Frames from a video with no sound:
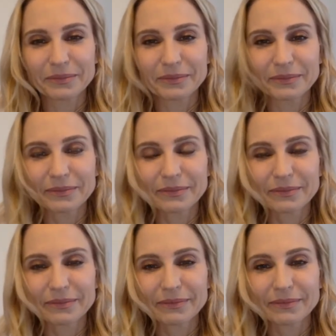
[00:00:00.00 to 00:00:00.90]

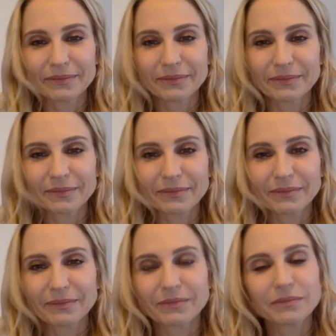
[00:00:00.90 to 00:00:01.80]

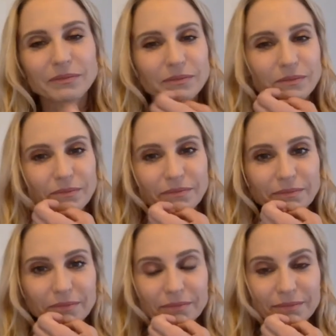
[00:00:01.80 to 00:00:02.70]

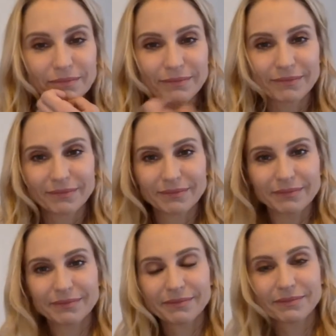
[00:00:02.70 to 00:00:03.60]

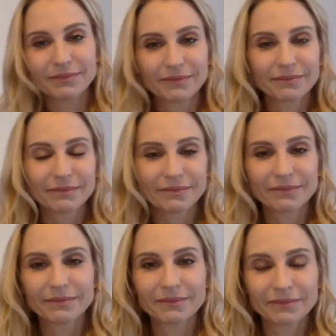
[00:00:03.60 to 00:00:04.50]

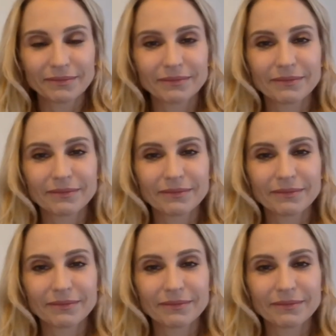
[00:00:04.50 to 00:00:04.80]
This person isn't speaking.